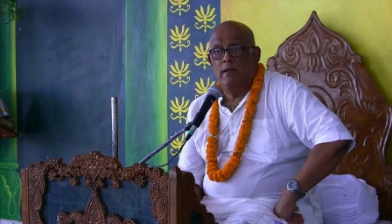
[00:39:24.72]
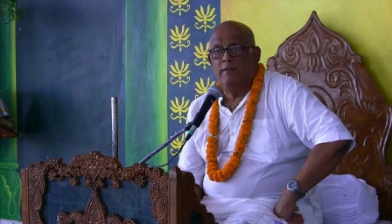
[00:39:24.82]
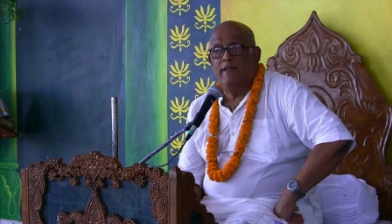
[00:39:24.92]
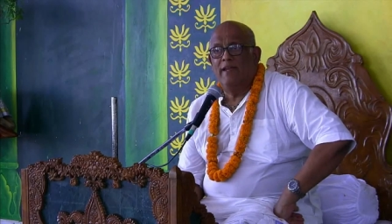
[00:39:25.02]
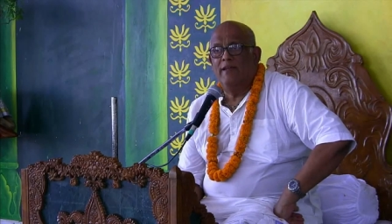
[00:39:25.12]

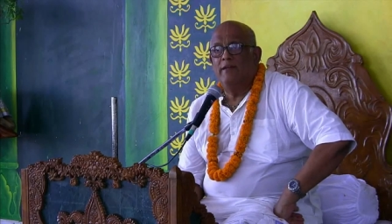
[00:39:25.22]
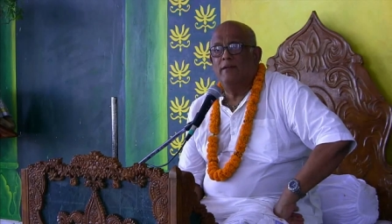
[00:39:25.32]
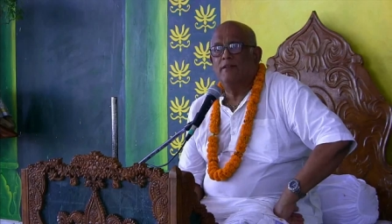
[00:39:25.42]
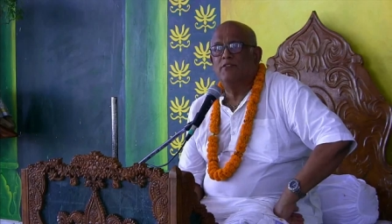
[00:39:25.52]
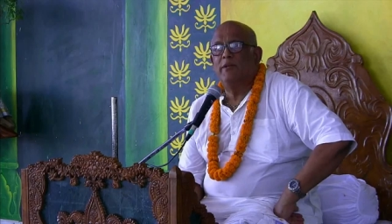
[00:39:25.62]
and
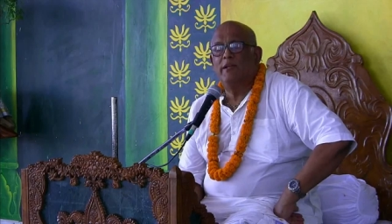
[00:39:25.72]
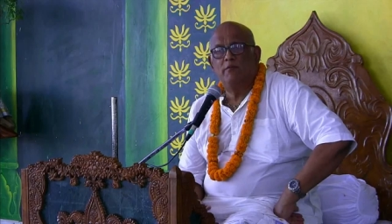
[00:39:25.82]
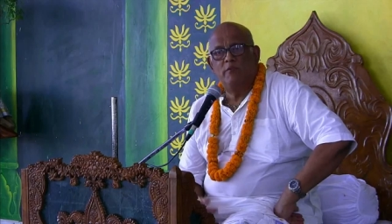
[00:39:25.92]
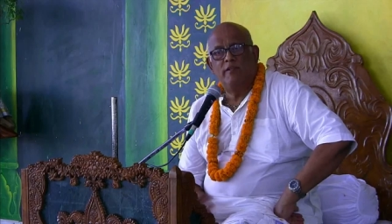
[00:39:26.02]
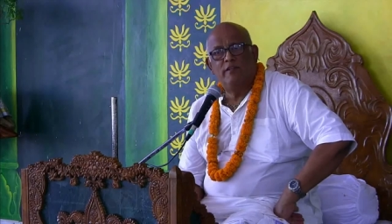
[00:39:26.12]
they are doing
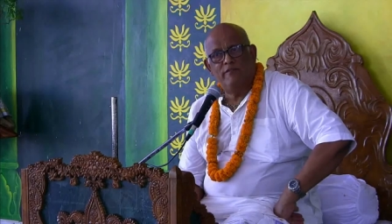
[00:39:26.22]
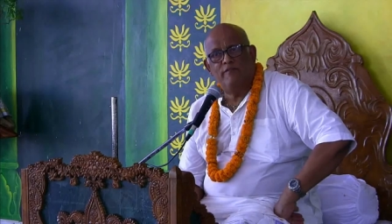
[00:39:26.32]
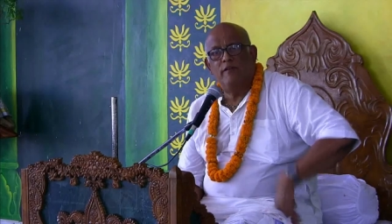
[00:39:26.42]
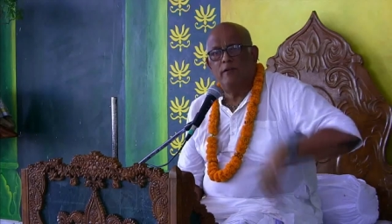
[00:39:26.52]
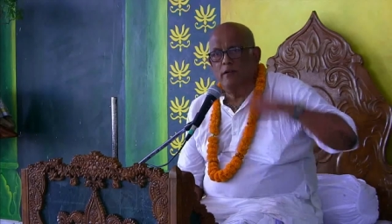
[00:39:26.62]
it with a
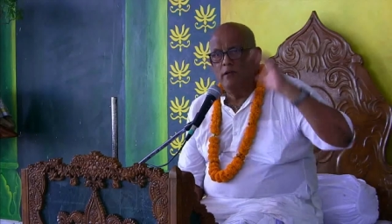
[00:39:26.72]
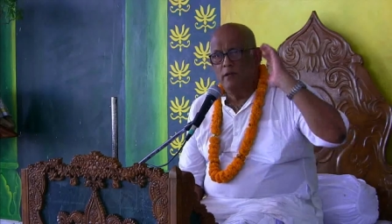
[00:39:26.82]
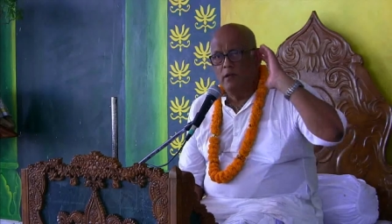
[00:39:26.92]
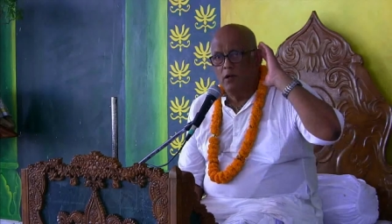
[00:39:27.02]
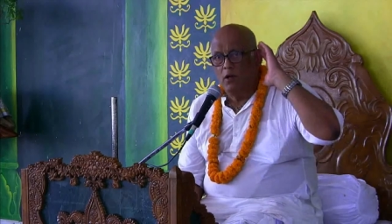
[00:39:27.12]
different
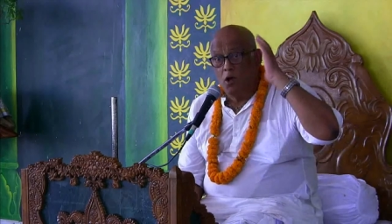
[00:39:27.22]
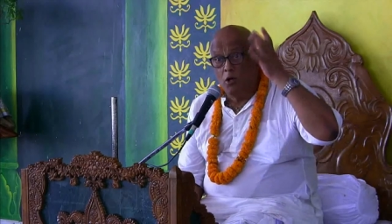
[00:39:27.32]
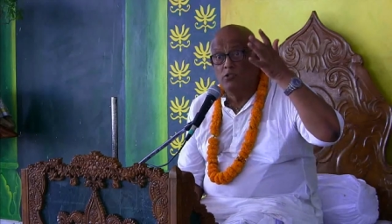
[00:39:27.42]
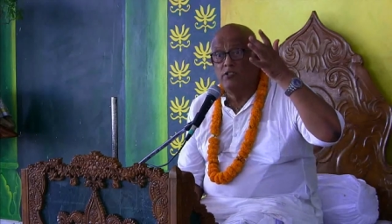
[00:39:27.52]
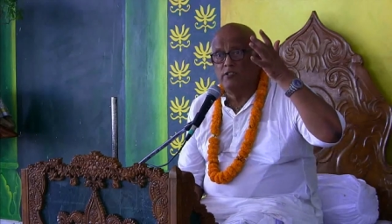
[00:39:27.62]

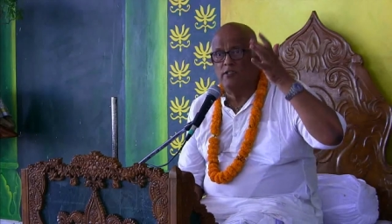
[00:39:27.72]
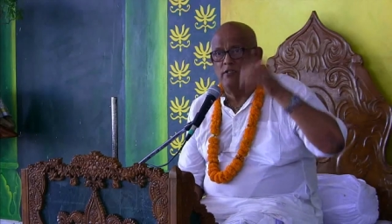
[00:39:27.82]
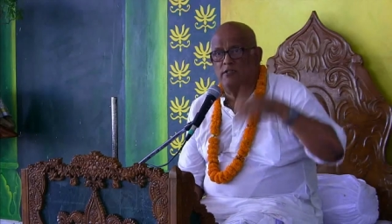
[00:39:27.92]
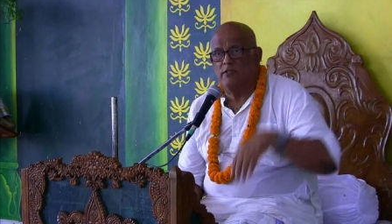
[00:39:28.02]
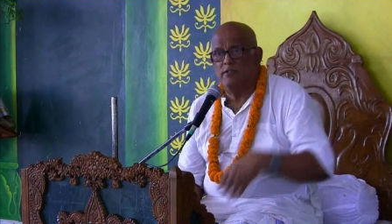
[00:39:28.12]

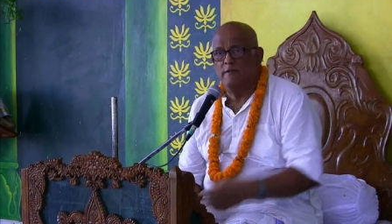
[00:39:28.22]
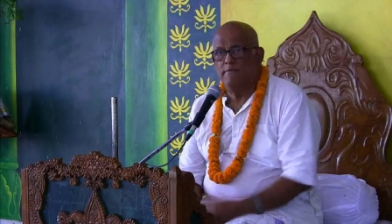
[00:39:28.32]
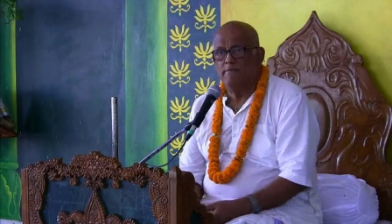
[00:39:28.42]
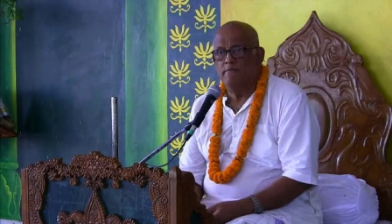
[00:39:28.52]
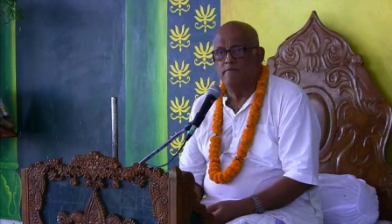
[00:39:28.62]
consciousness.
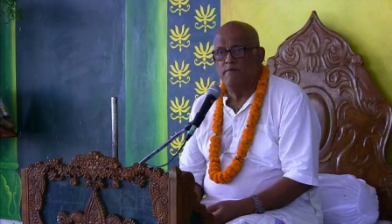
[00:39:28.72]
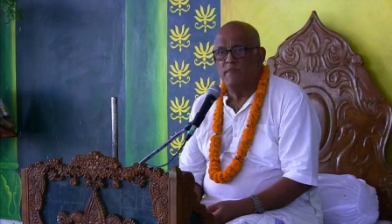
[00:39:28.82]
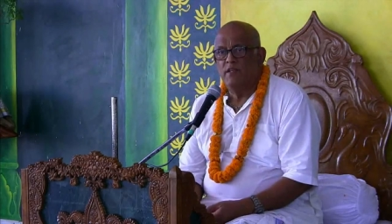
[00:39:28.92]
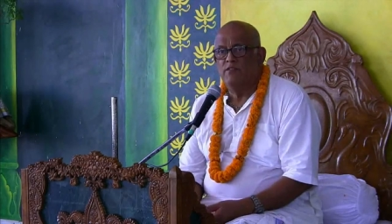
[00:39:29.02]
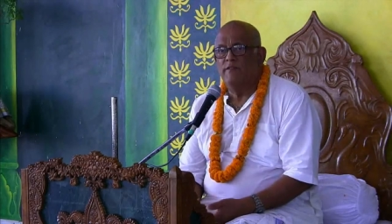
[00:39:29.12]

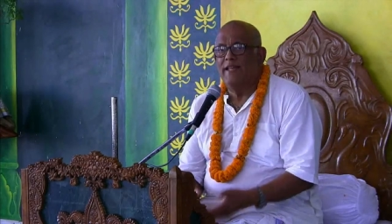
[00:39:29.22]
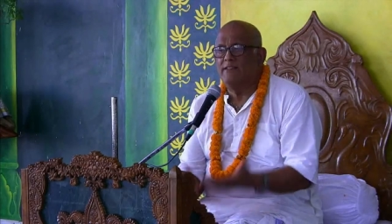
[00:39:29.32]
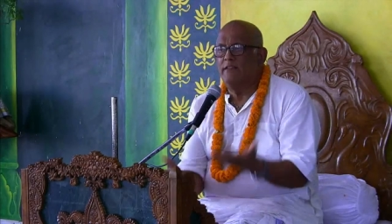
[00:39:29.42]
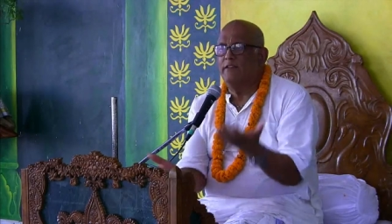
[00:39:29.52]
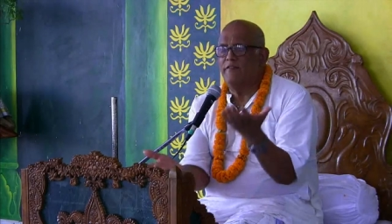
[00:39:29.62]
So
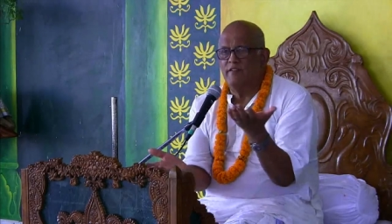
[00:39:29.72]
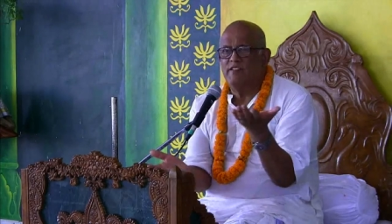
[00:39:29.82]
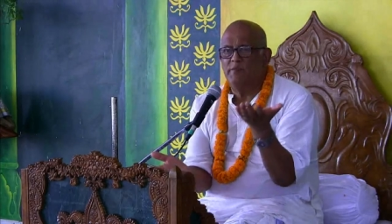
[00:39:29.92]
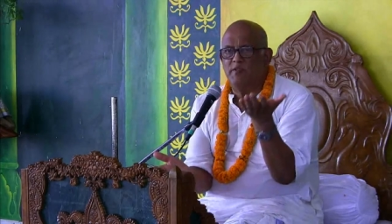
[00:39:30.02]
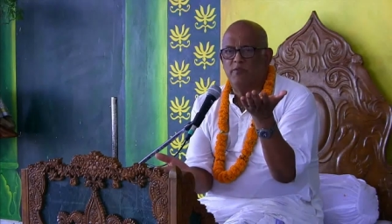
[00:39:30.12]
that's the
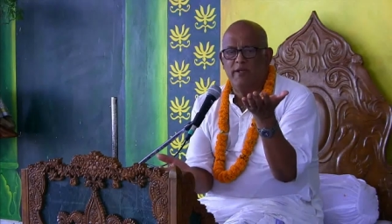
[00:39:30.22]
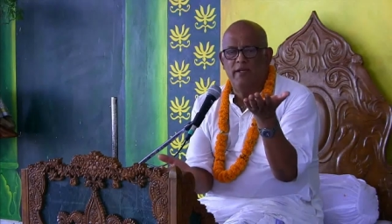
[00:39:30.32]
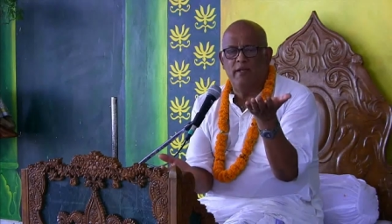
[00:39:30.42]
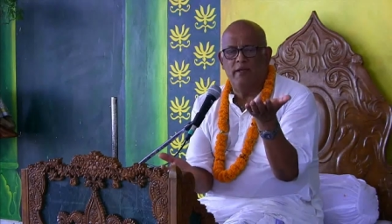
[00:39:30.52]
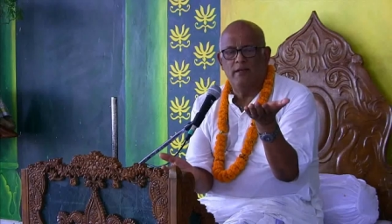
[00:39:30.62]
difference
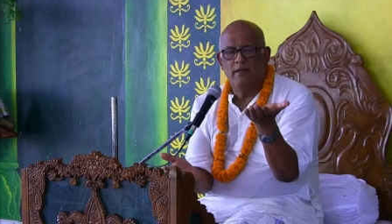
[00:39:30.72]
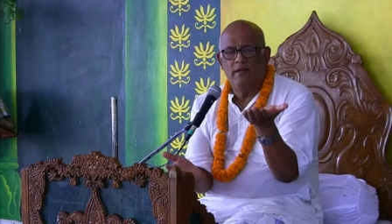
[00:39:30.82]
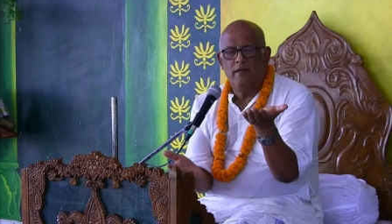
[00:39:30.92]
between a,